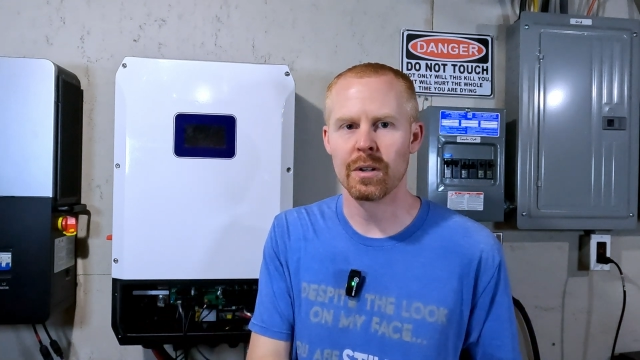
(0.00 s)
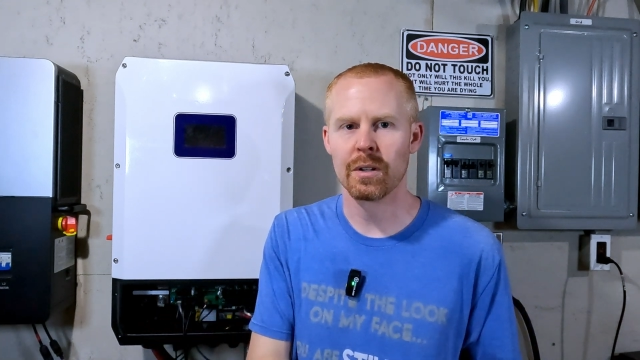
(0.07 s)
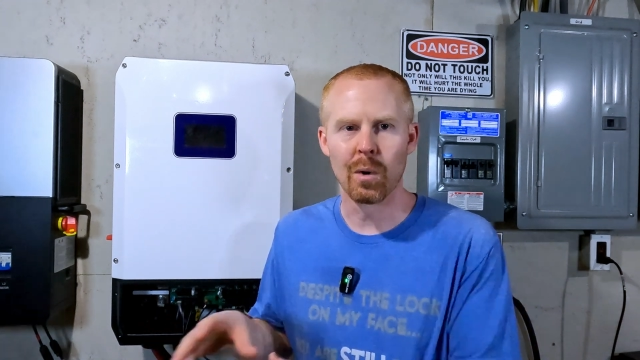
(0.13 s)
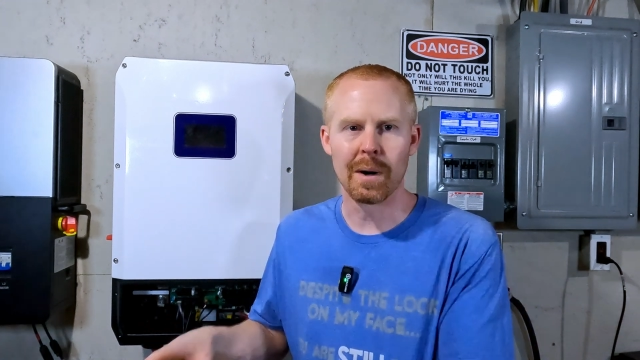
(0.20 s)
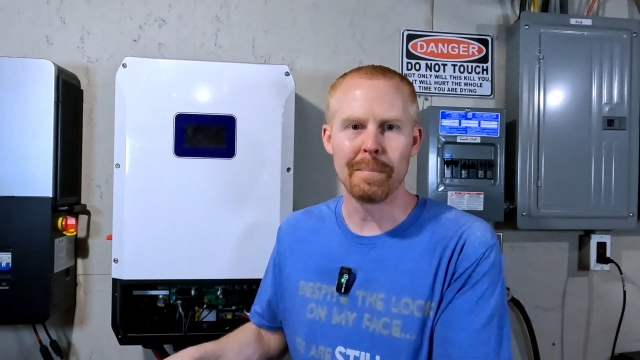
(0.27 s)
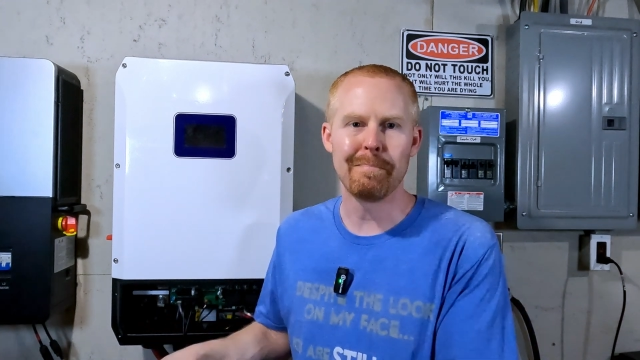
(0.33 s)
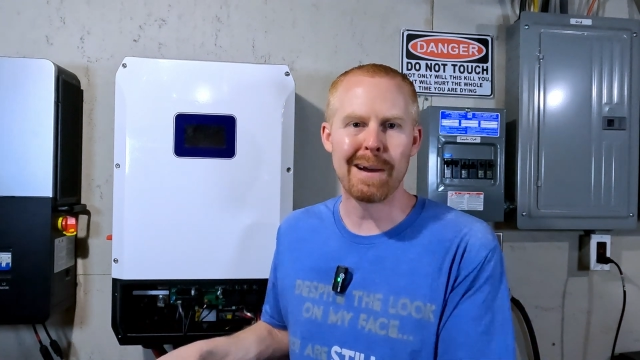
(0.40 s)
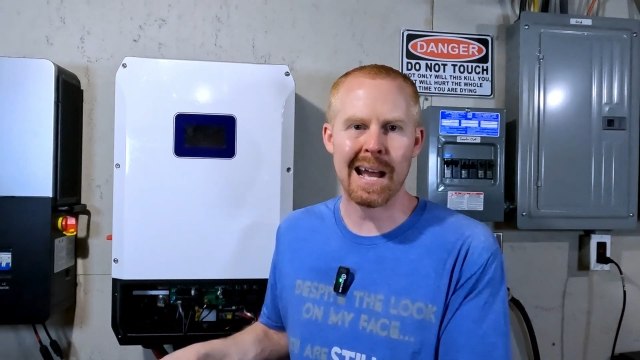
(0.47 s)

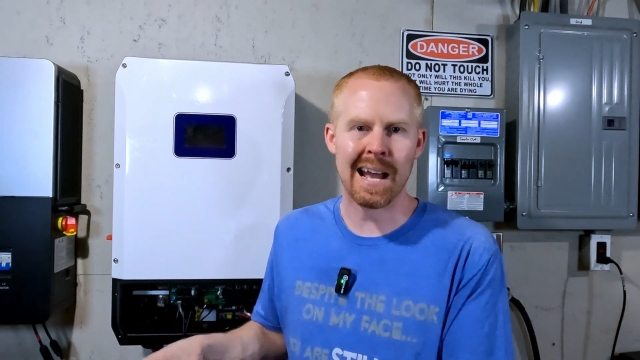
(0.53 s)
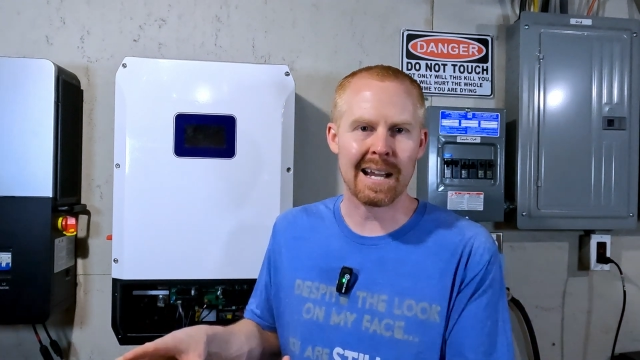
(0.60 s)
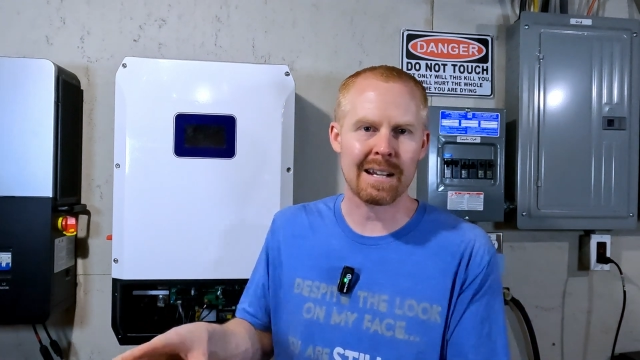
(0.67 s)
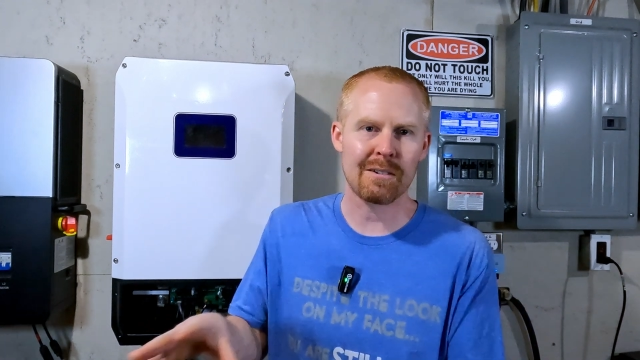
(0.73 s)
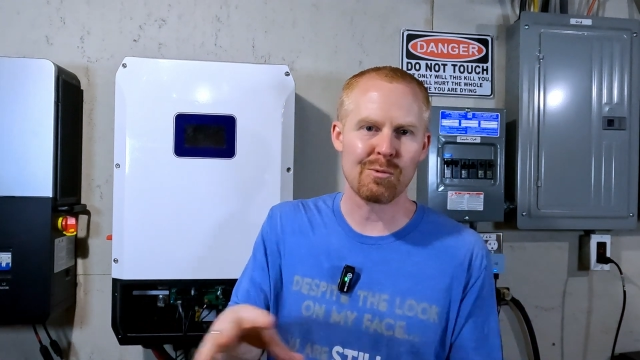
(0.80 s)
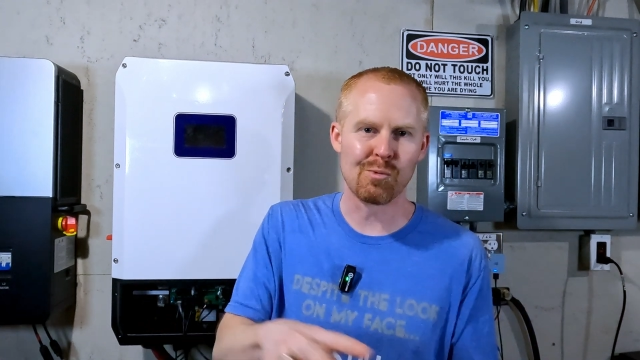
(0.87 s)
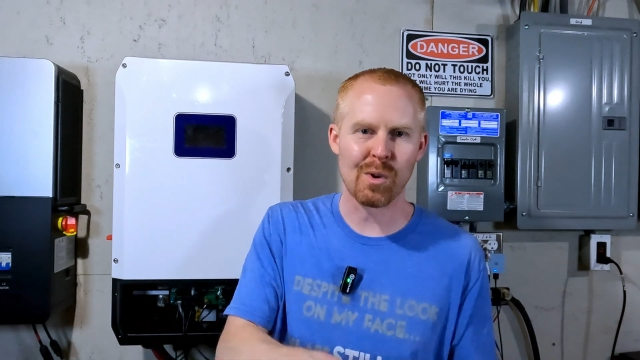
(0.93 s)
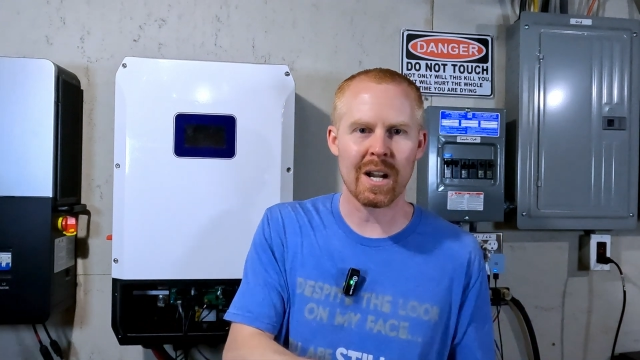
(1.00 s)
or a
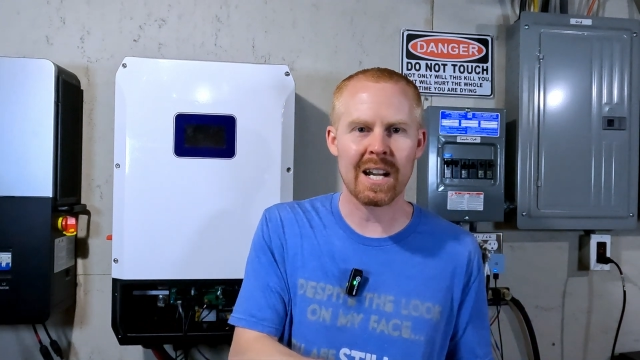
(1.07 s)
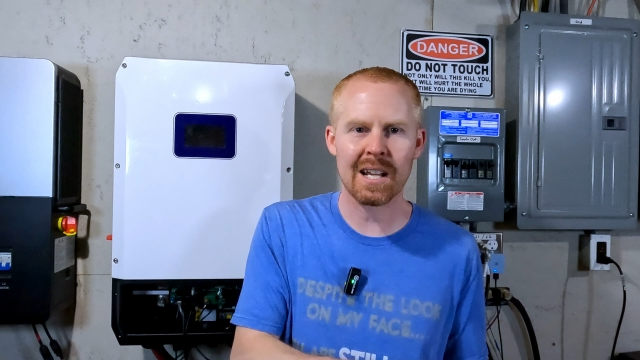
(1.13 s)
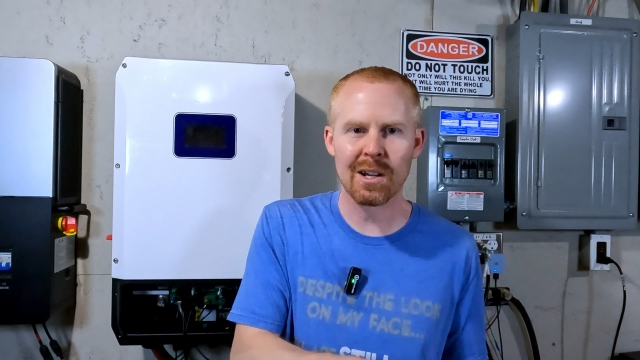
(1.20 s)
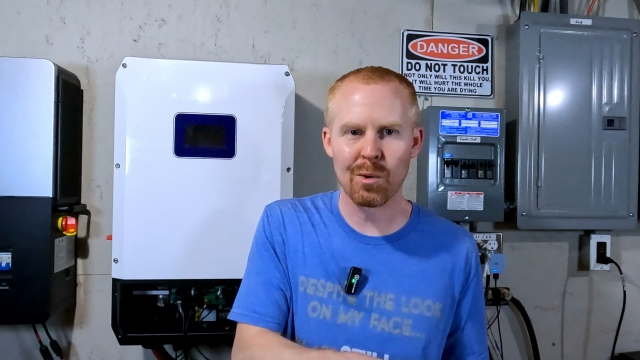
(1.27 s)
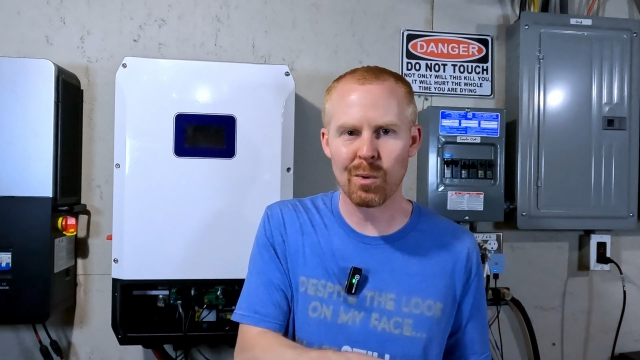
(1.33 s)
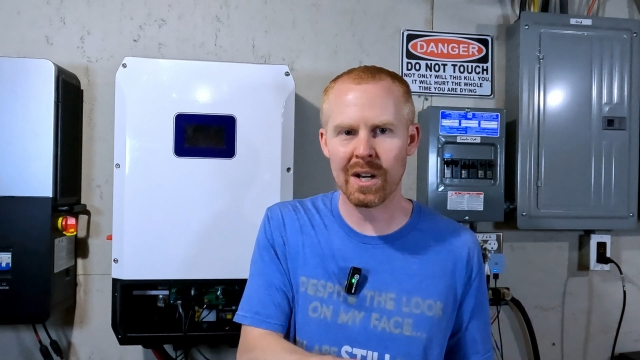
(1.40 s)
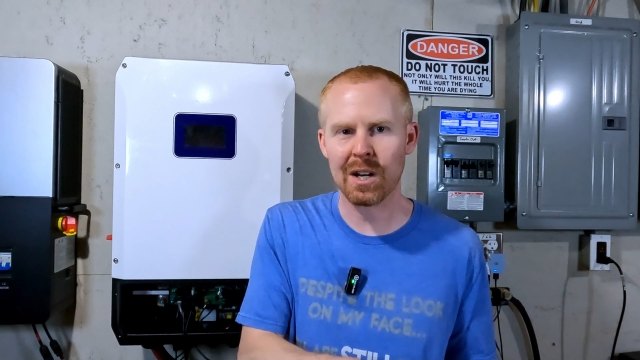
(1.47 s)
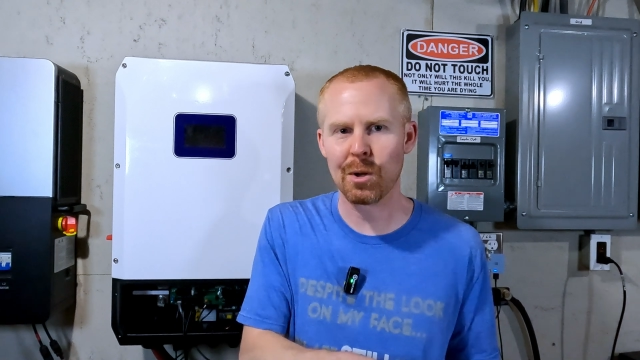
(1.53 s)
Mac running
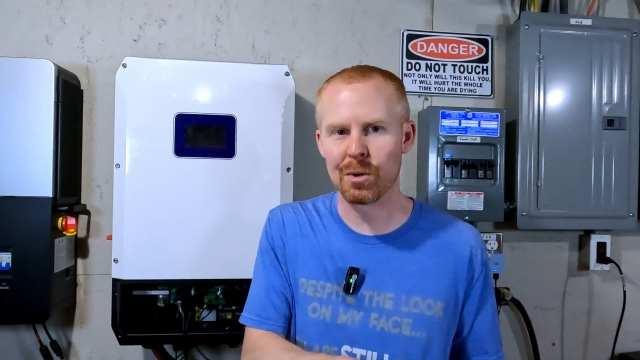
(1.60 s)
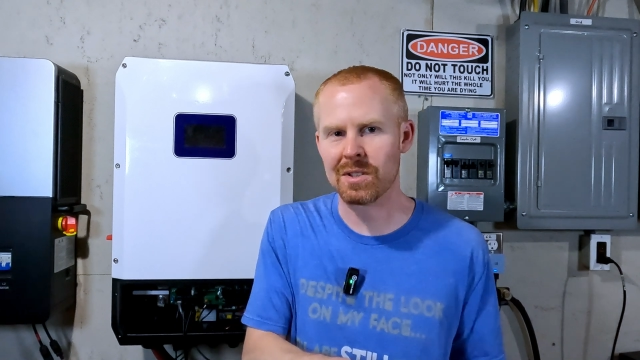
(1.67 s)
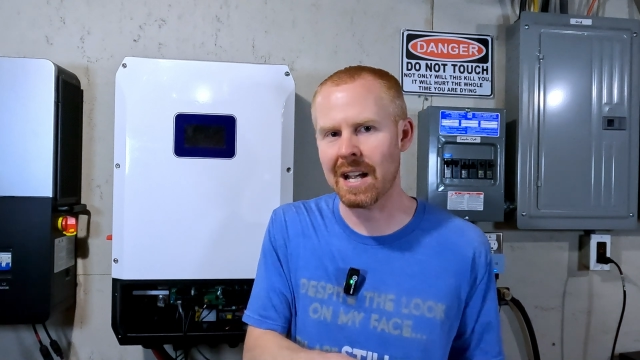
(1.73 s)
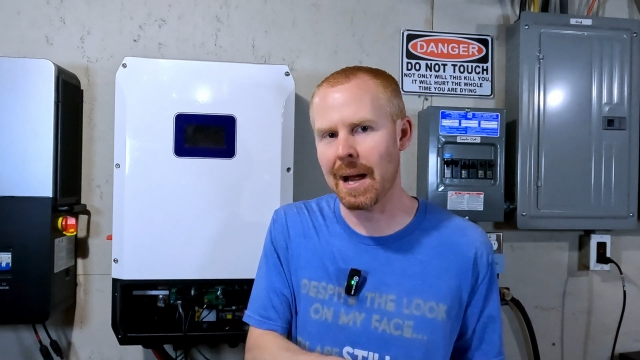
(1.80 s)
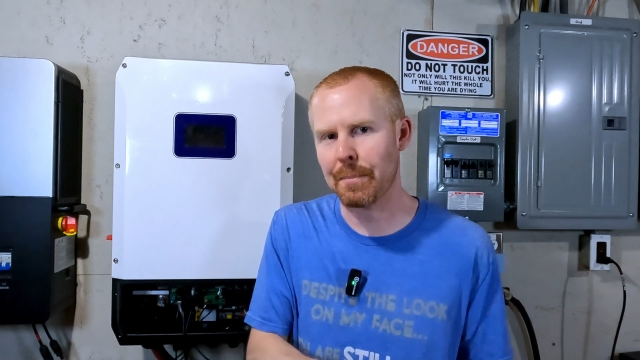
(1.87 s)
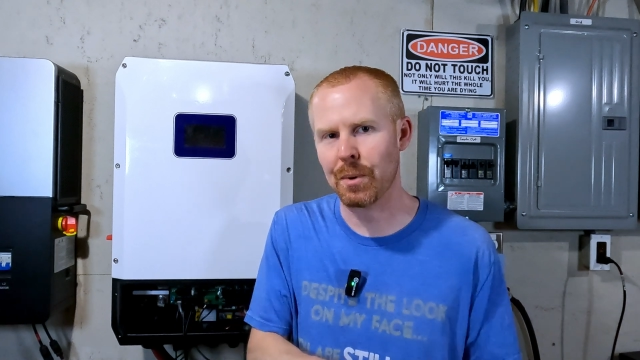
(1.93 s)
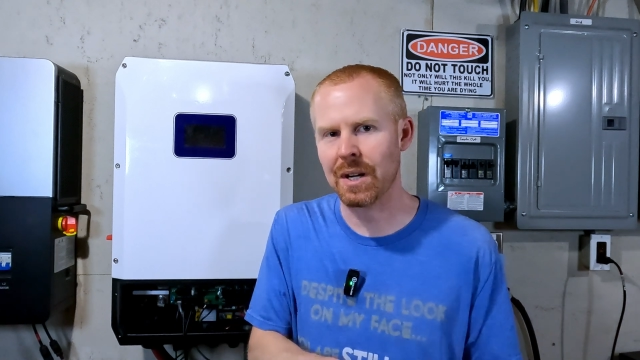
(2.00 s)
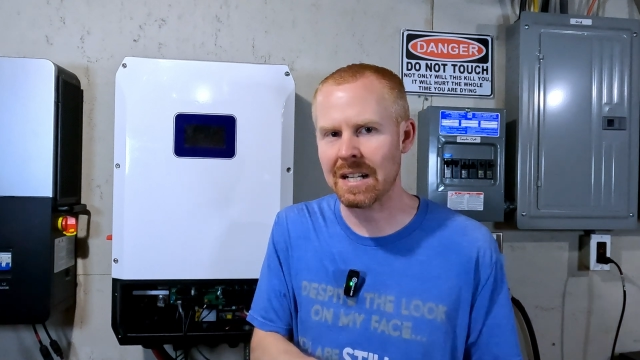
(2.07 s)
a Windows
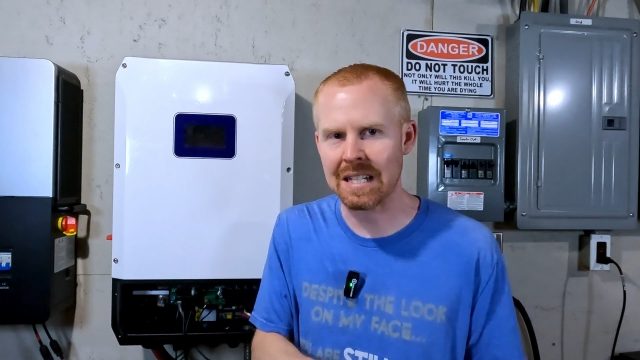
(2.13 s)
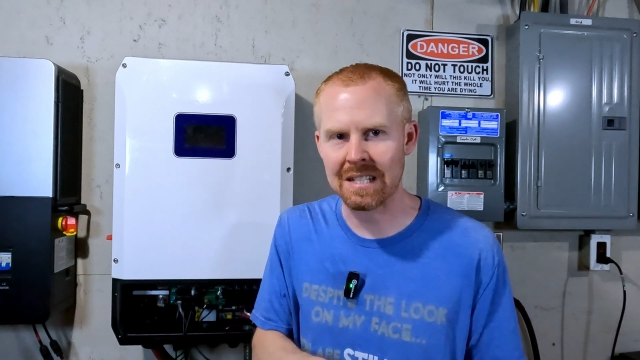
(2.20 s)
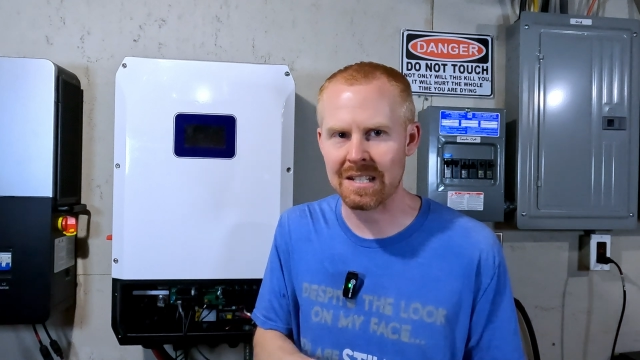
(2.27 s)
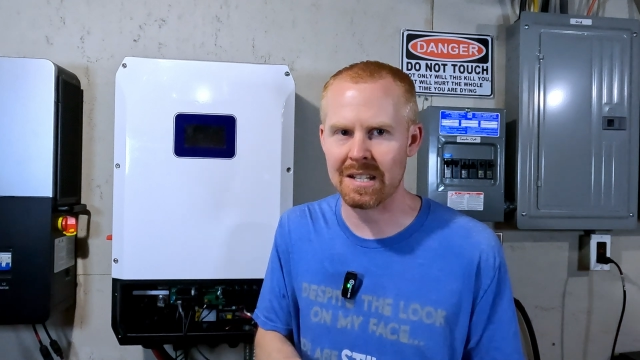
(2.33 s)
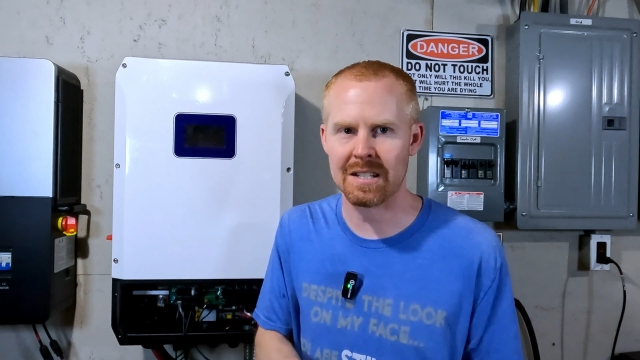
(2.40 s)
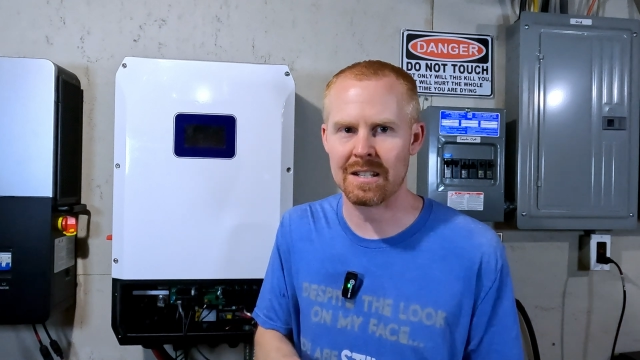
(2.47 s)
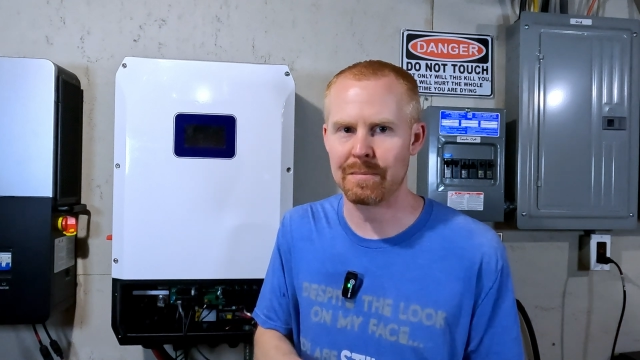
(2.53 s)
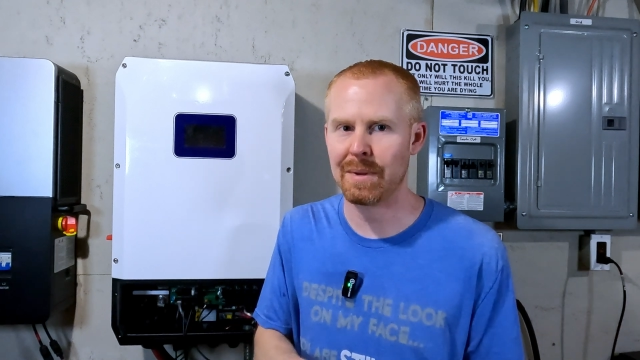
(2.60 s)
operating
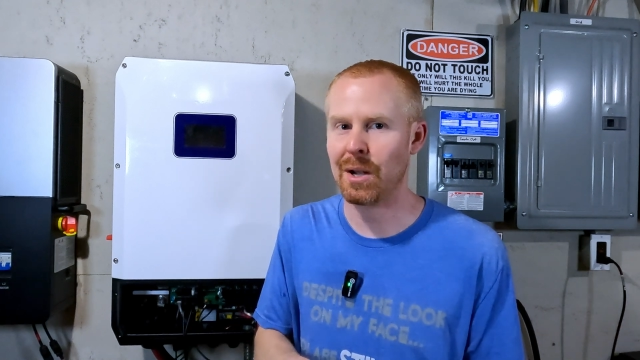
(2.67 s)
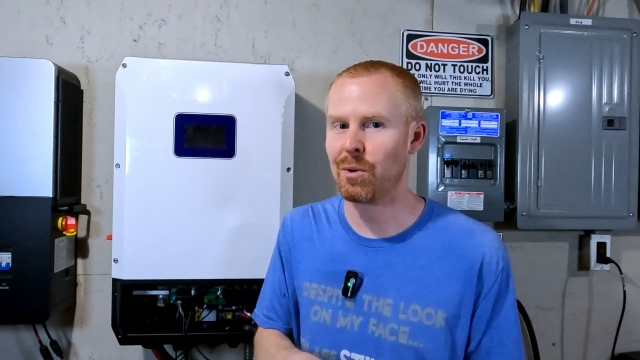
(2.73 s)
system,